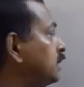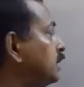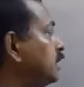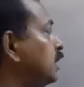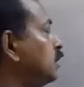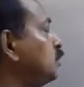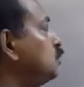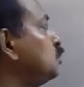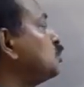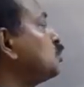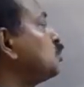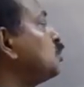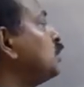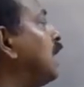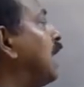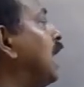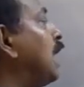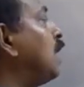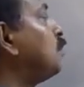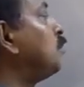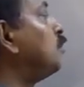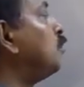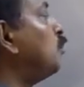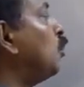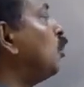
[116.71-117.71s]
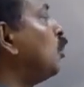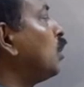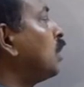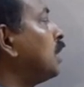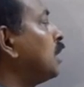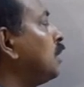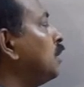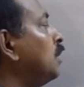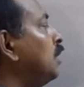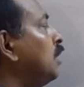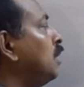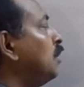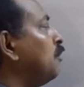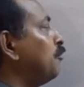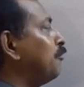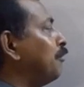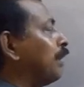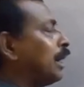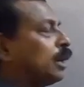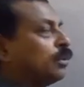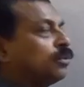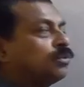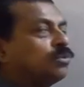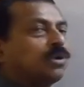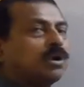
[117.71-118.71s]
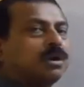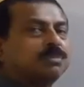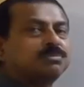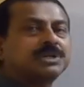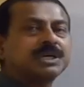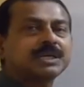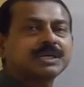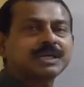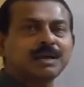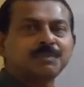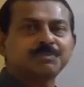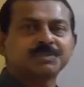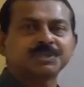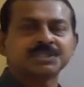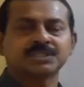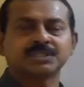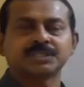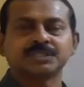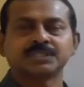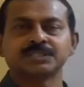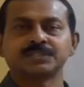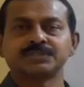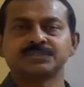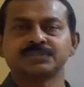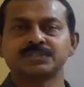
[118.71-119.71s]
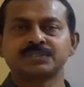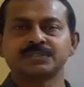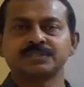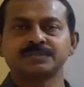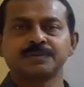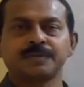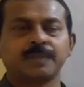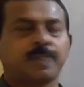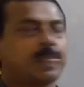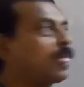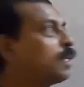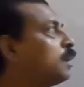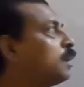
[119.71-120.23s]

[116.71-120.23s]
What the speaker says: then you should have more value of the capacitance,